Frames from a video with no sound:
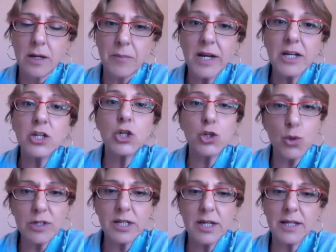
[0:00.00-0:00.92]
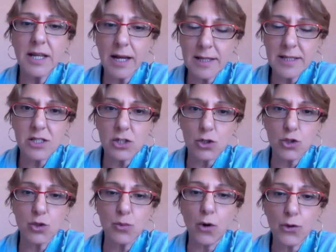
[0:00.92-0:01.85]
My shorthand answer
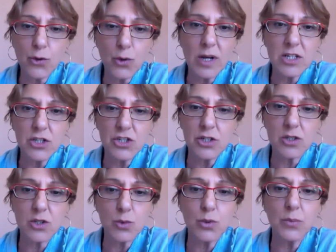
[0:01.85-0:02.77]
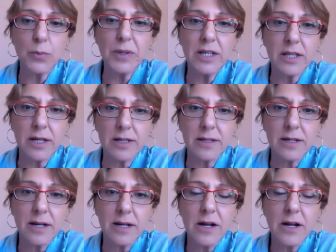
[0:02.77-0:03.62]
to both questions would be that